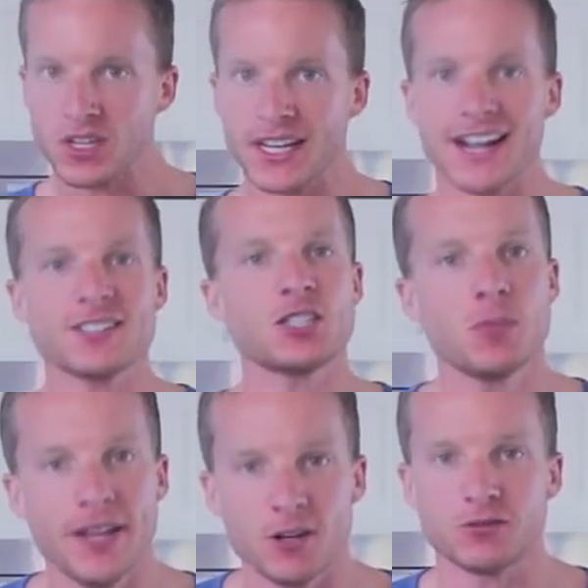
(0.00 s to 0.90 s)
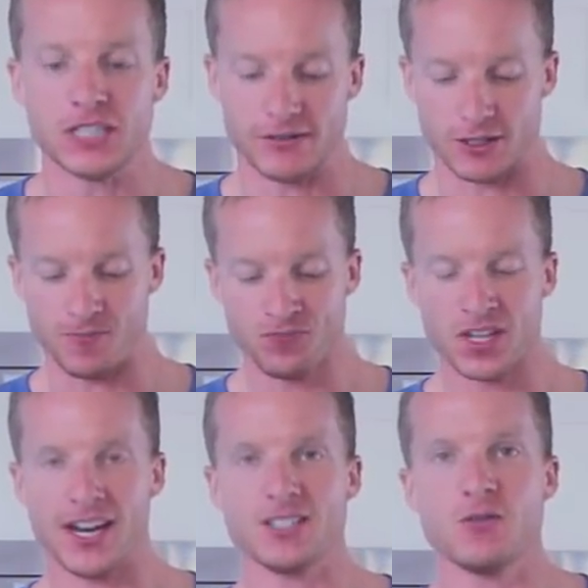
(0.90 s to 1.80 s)
It has a tomato flavor,
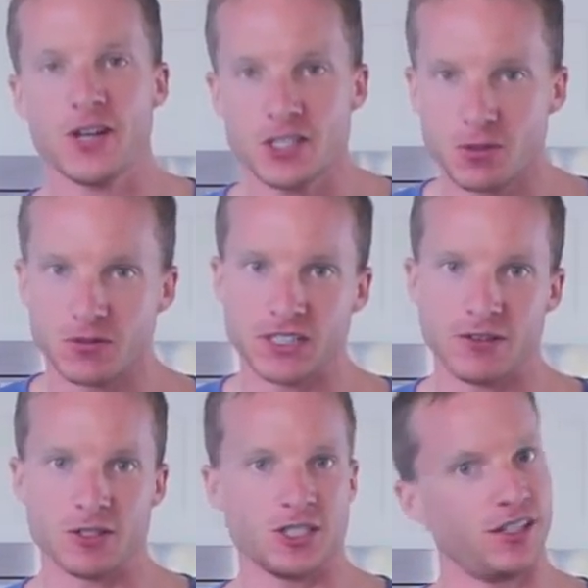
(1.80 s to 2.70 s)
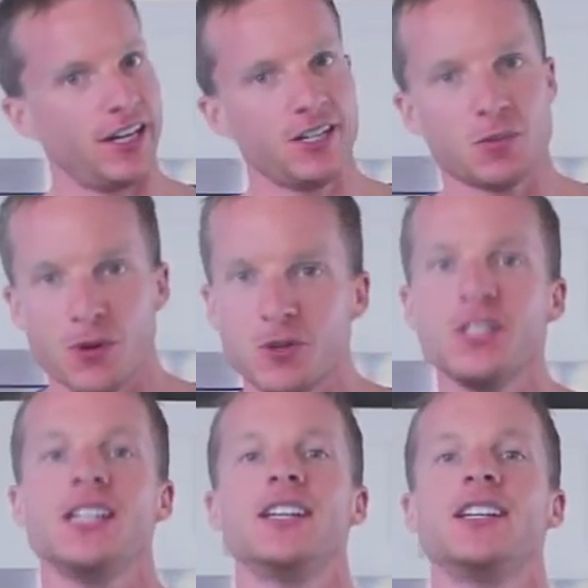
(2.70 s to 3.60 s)
it has the vegetable flavor. You're getting your
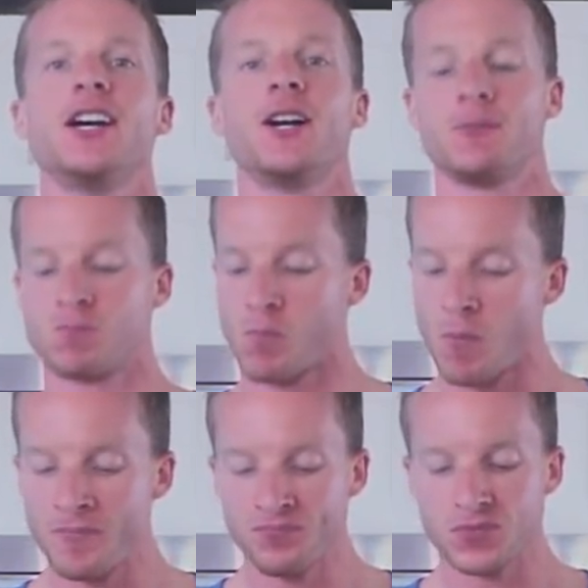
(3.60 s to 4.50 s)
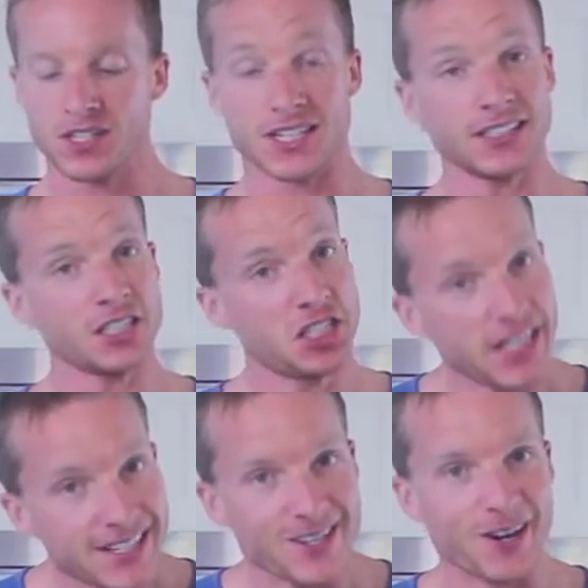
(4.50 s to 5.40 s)
protein in there. It's got the
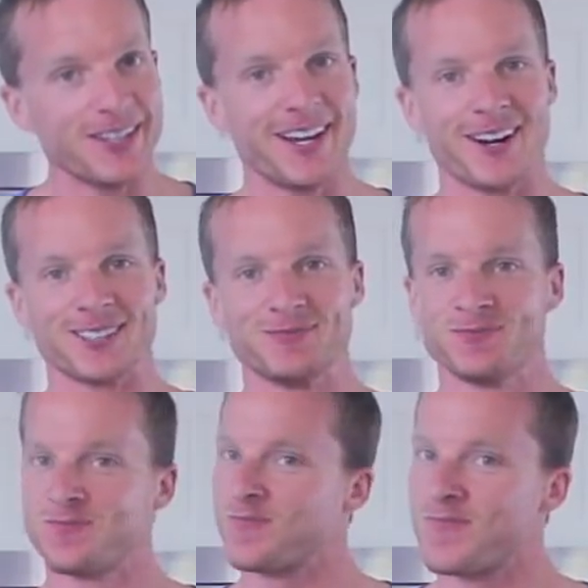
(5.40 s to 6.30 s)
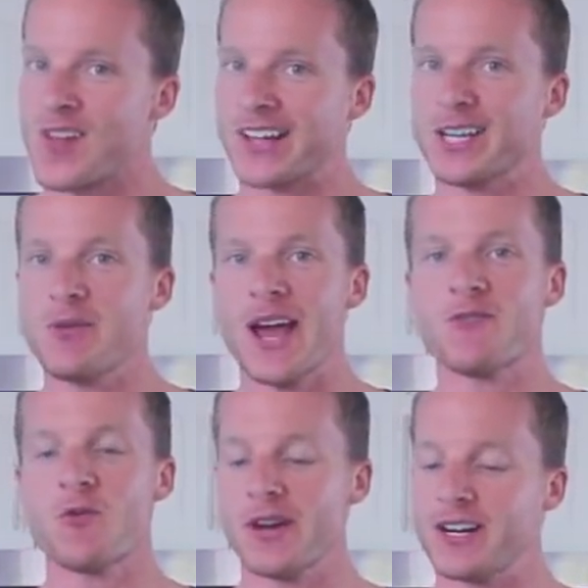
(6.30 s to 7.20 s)
cheese on there. I think we
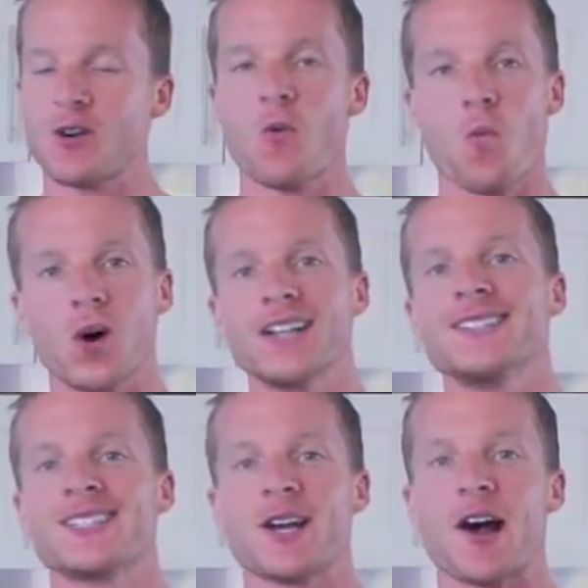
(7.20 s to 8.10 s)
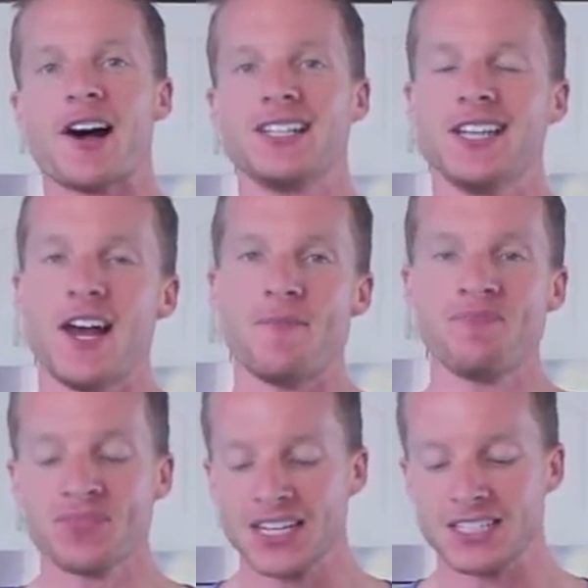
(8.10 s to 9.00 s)
have a winner once
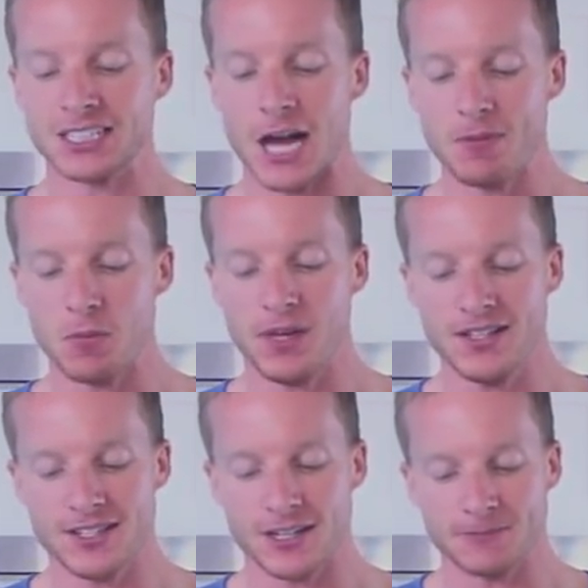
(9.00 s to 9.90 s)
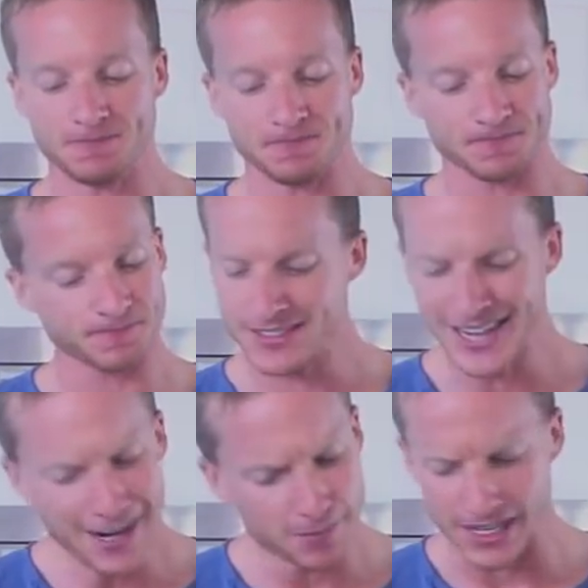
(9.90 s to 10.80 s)
again. Tilapia pizza,
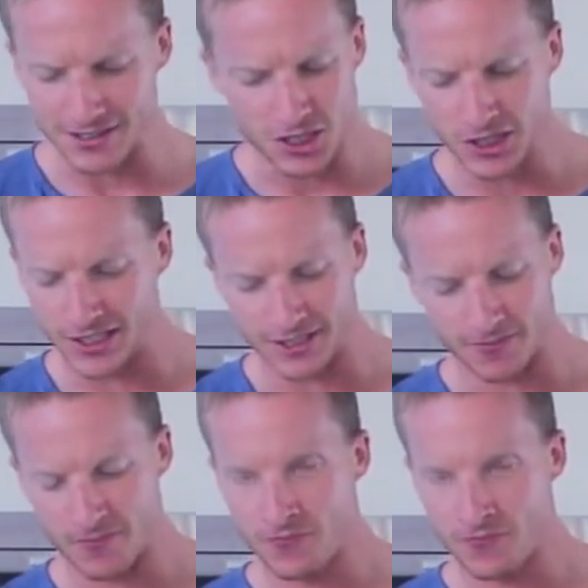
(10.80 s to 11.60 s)
damn, that's good.